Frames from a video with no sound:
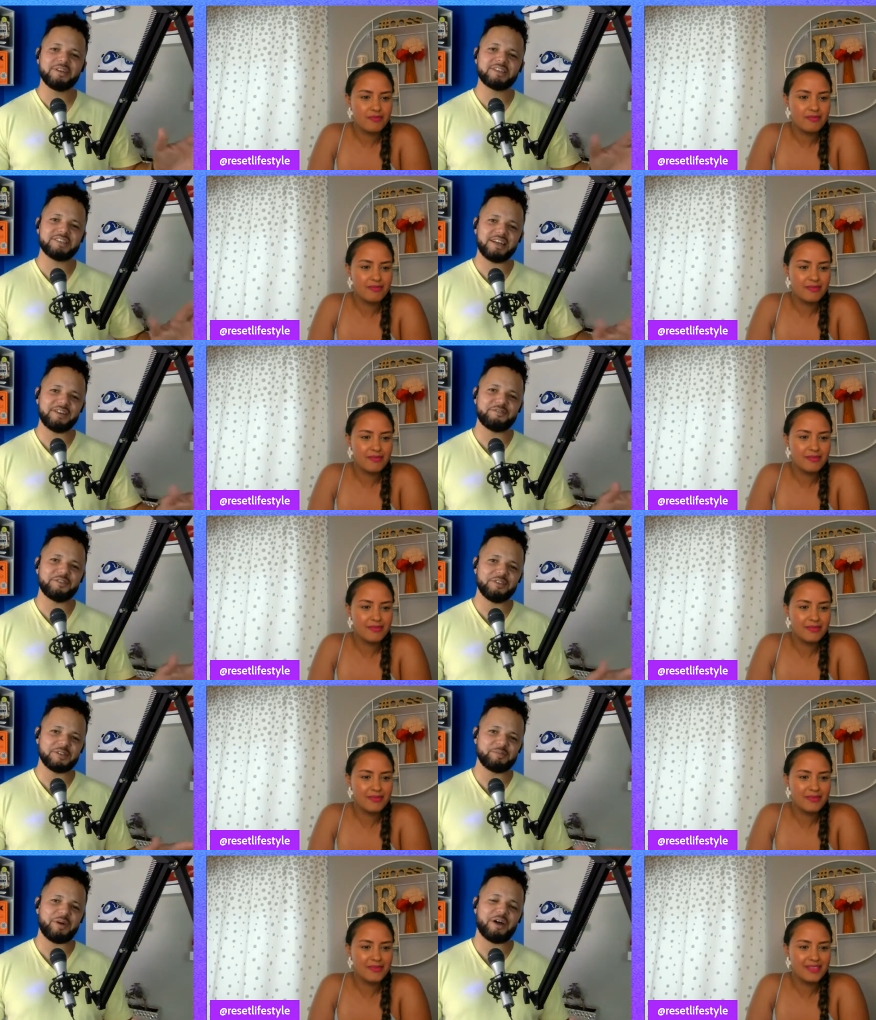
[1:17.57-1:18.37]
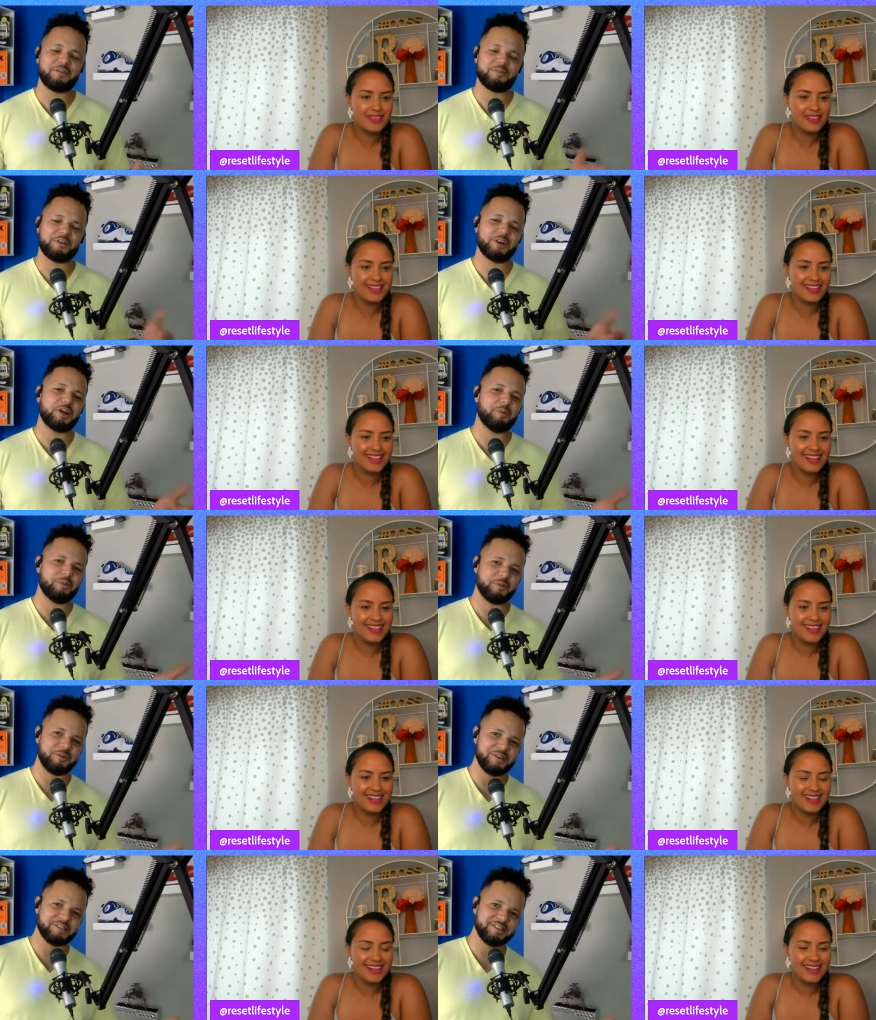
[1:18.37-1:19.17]
Speaker 1: excited for this pod for a couple of
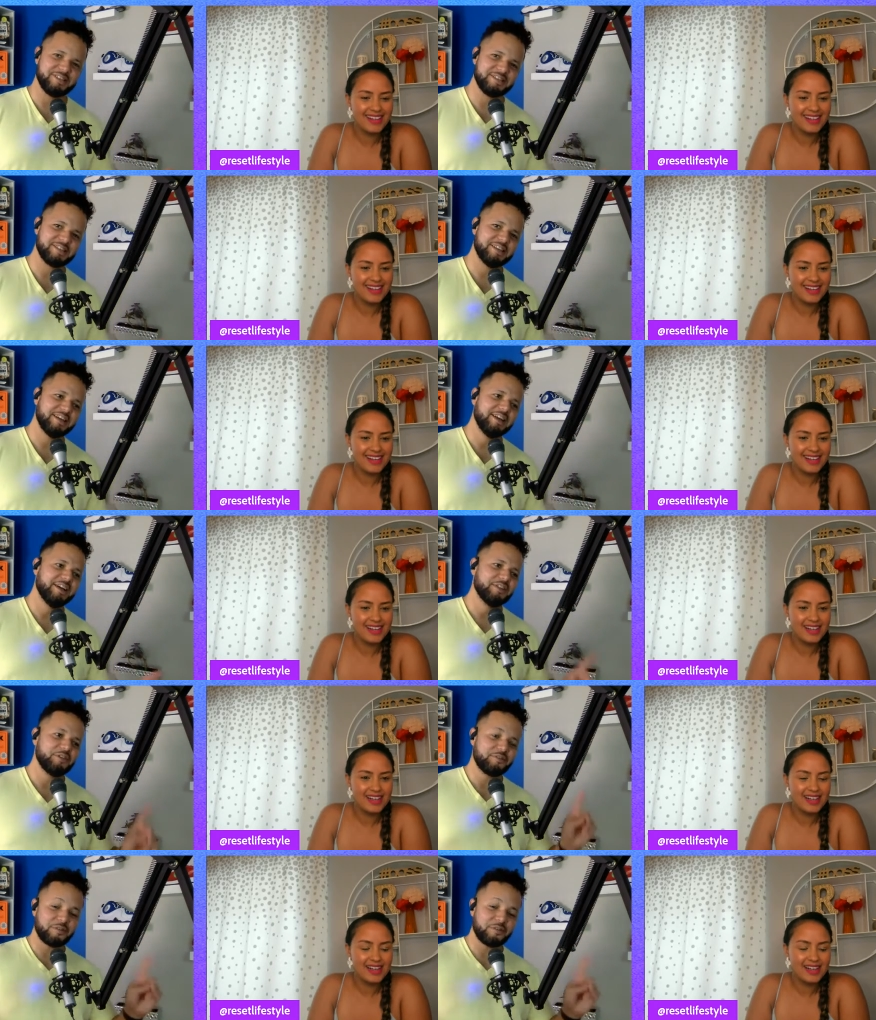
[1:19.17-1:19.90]
reasons. The